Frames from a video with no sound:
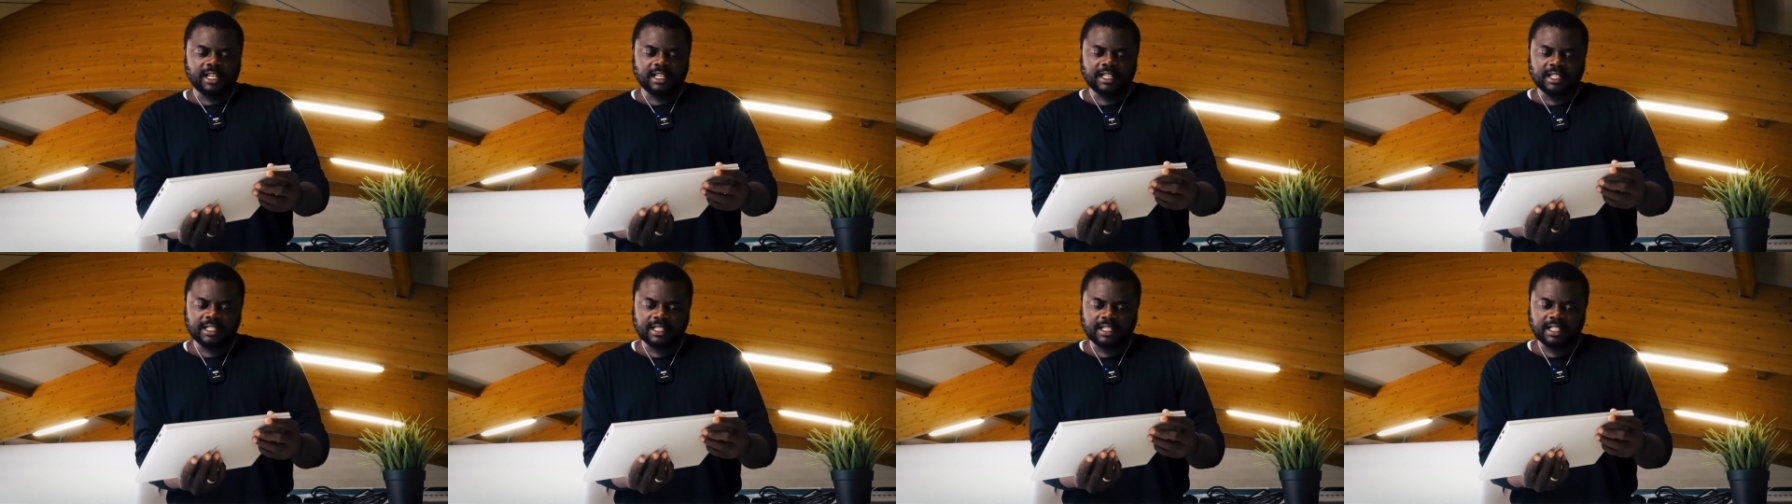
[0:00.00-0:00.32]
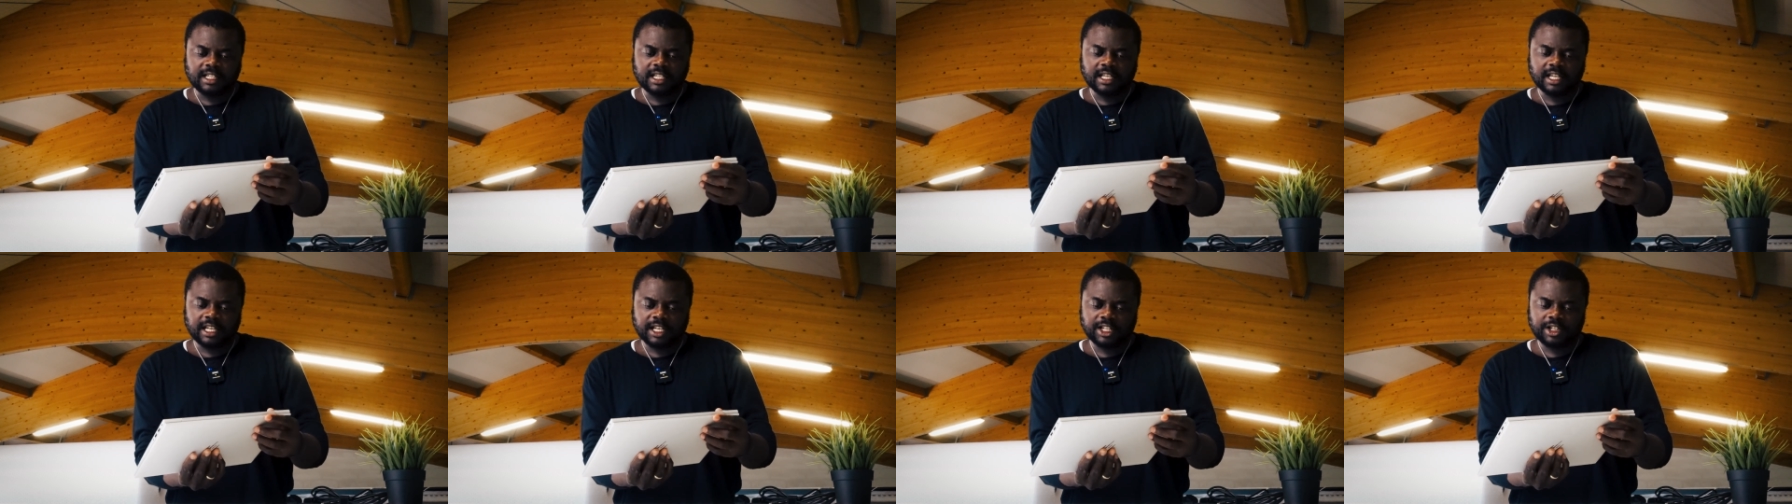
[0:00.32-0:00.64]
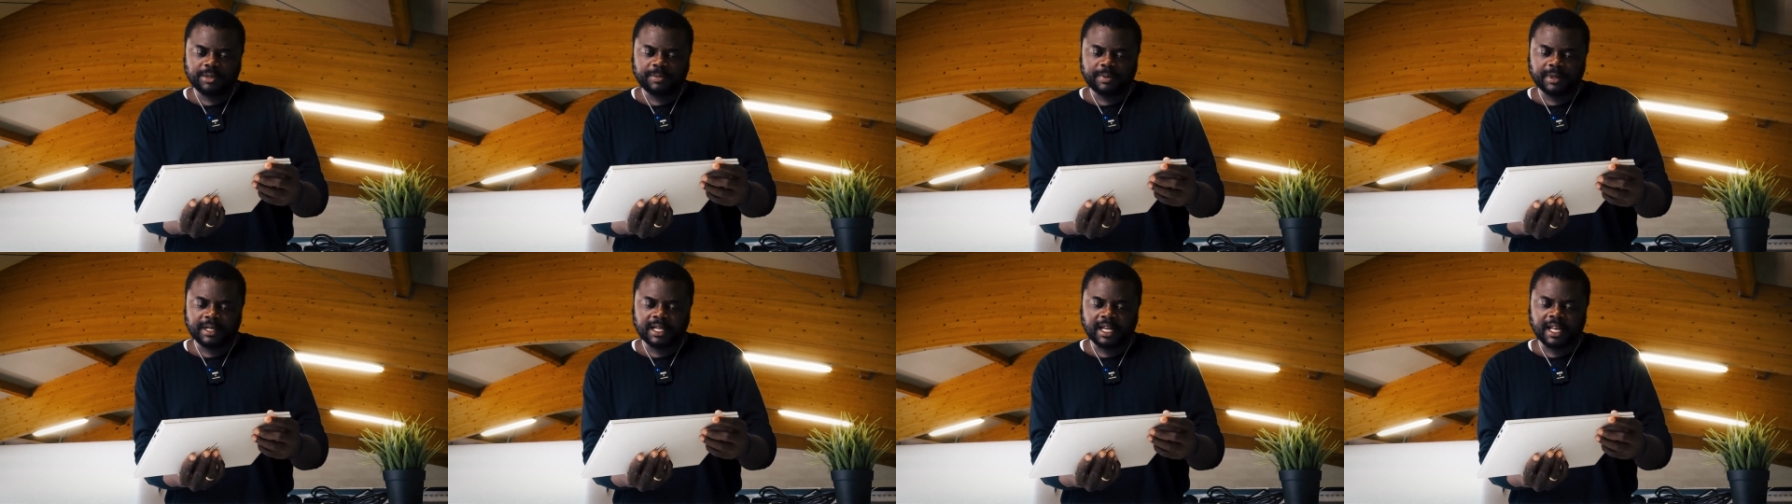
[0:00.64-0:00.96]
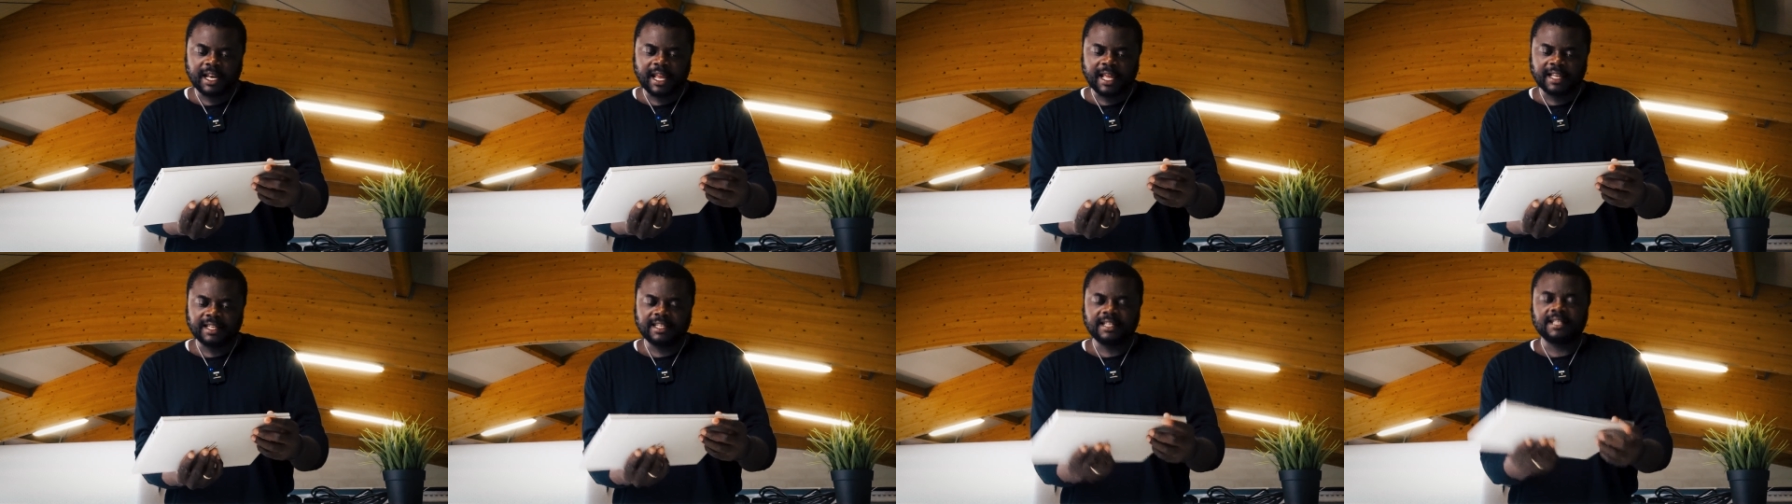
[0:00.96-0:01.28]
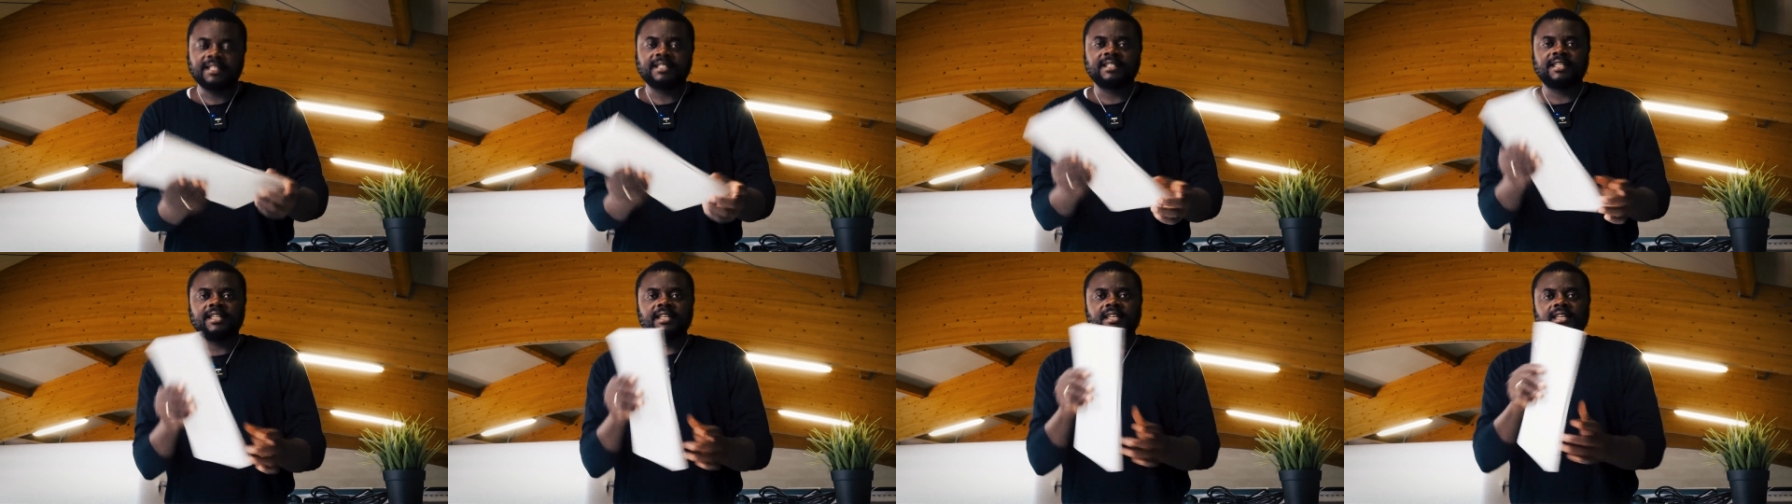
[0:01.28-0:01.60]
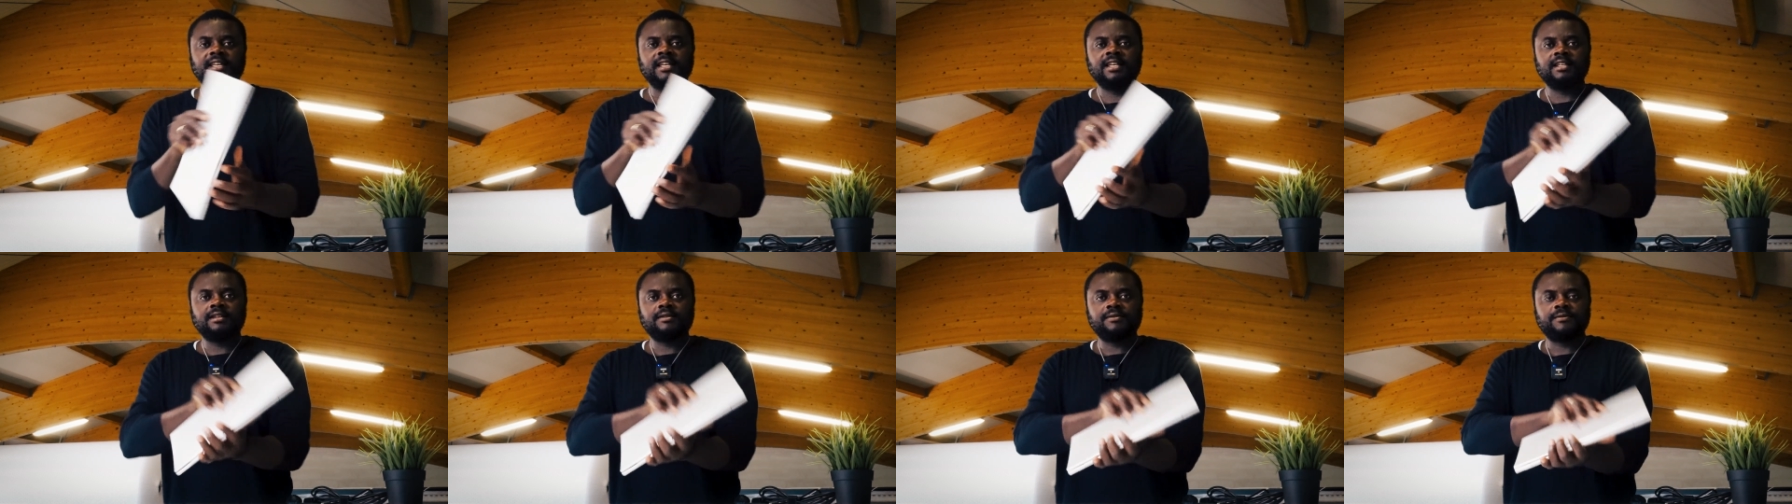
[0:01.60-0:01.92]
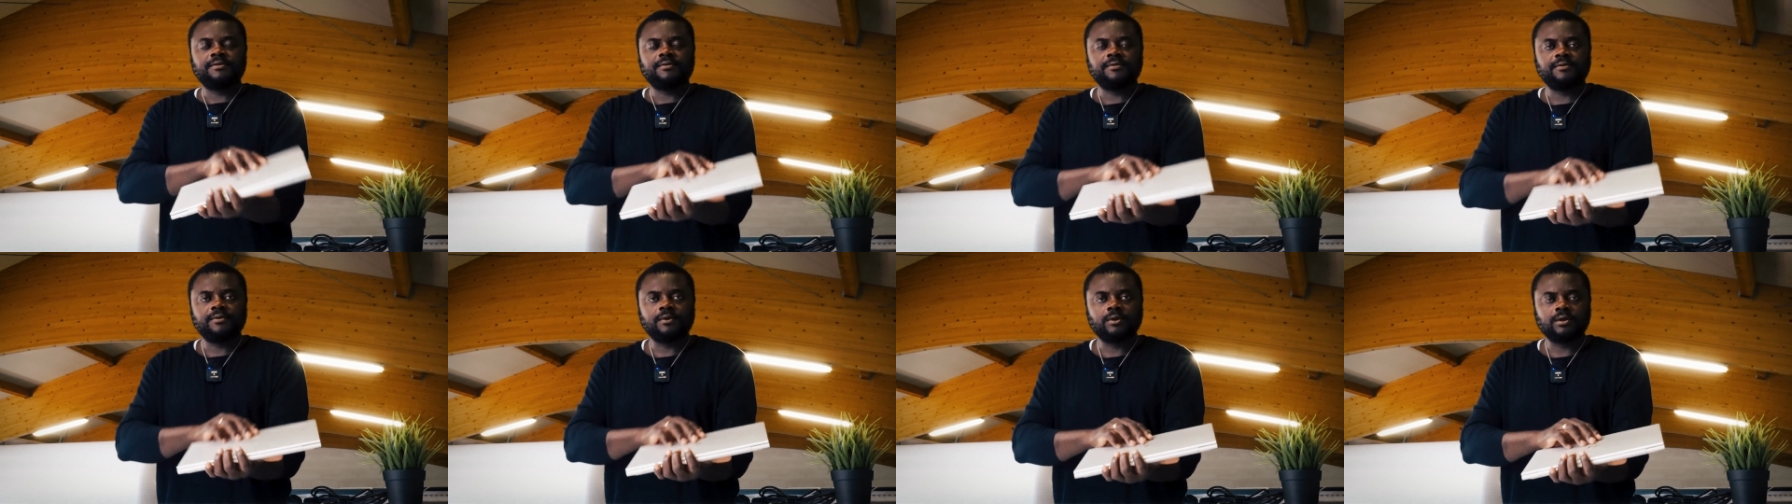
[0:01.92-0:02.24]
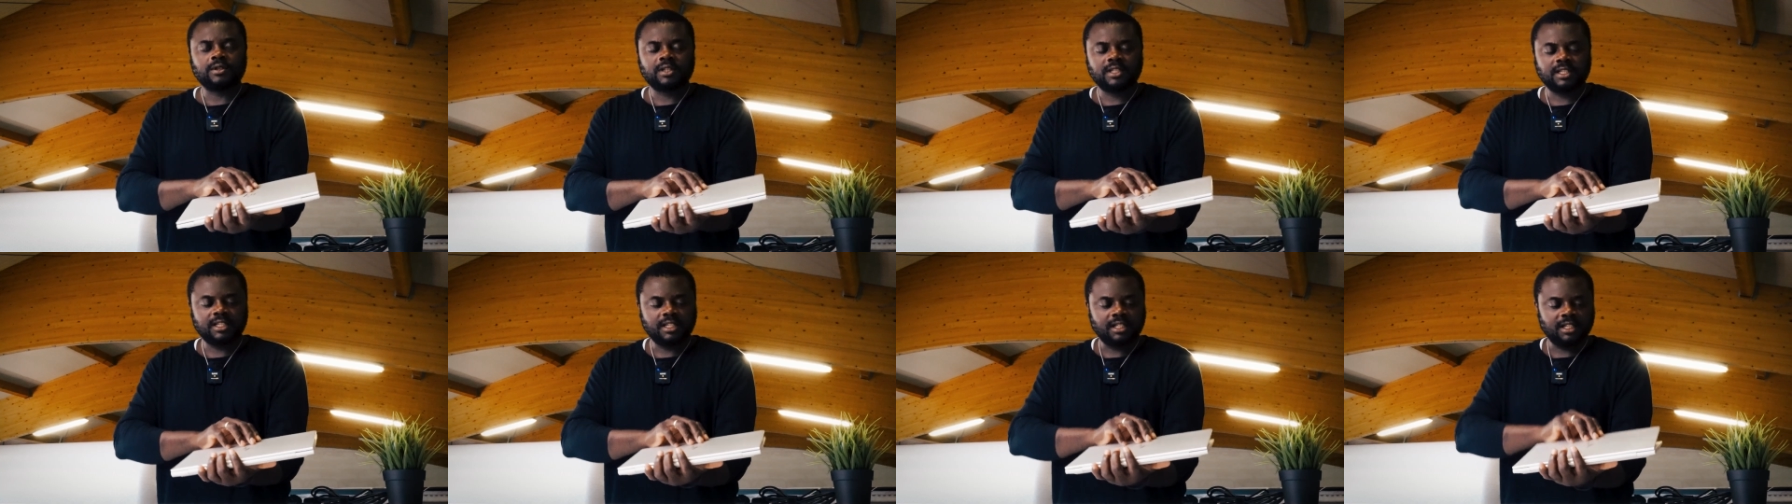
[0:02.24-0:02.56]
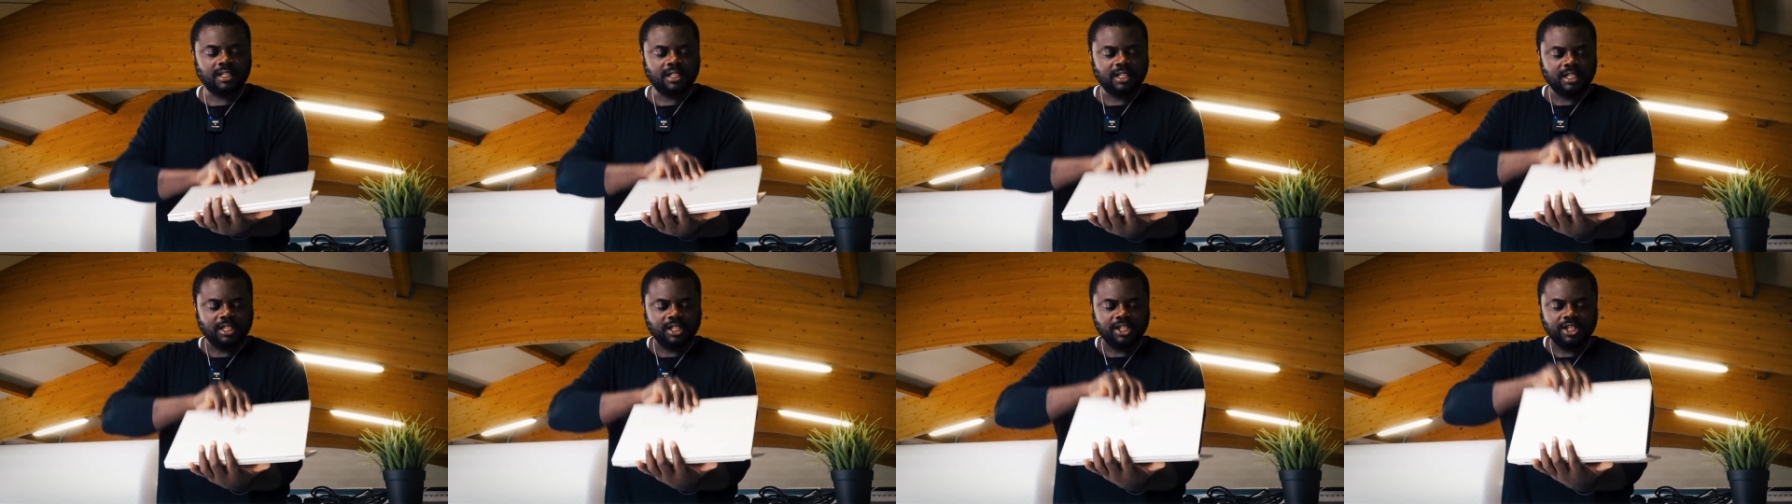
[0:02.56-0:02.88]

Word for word: is the HP Desk 840